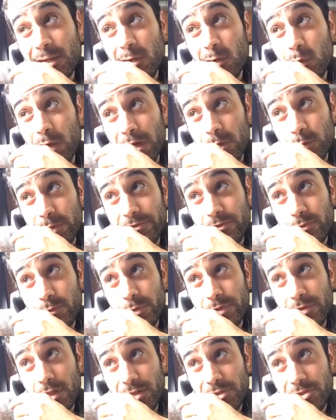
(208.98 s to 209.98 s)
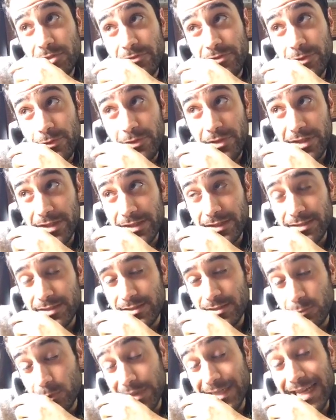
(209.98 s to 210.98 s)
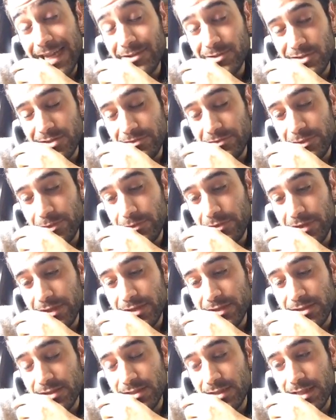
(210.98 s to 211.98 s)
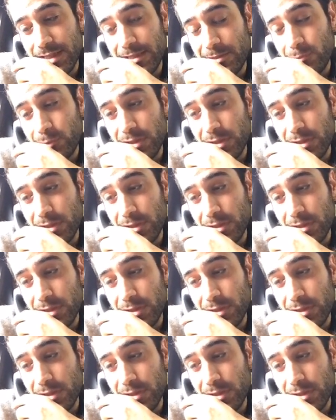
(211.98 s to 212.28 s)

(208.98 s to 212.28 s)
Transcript: Well, we've launched a few things. We announced a few things today.